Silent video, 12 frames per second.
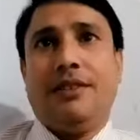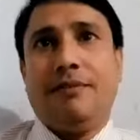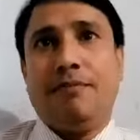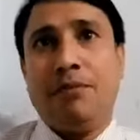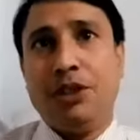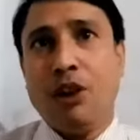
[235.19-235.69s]

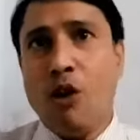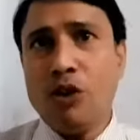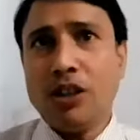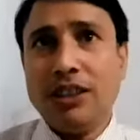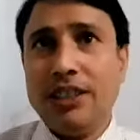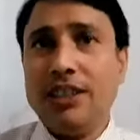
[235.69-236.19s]

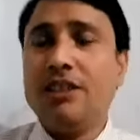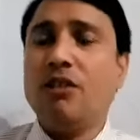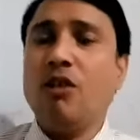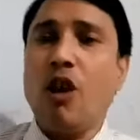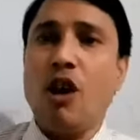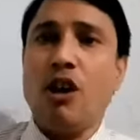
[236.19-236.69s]
Without these
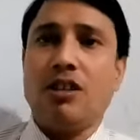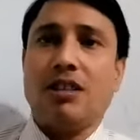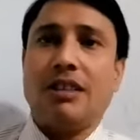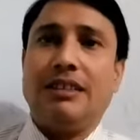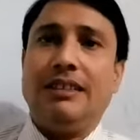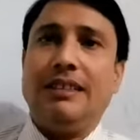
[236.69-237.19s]

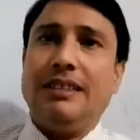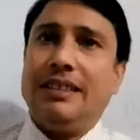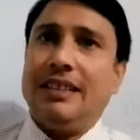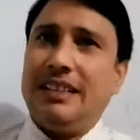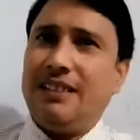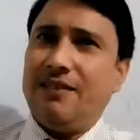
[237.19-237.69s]
laws,
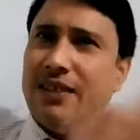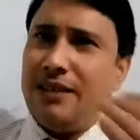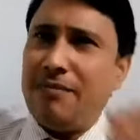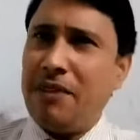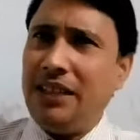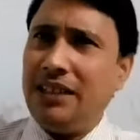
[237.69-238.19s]

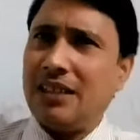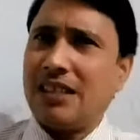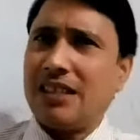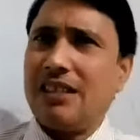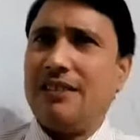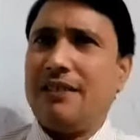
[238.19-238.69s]

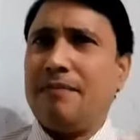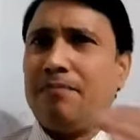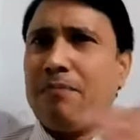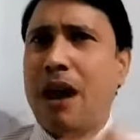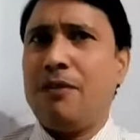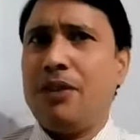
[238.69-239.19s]
government's
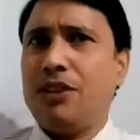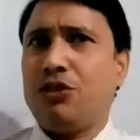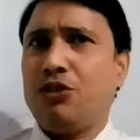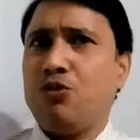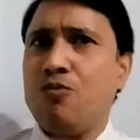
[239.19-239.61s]
power to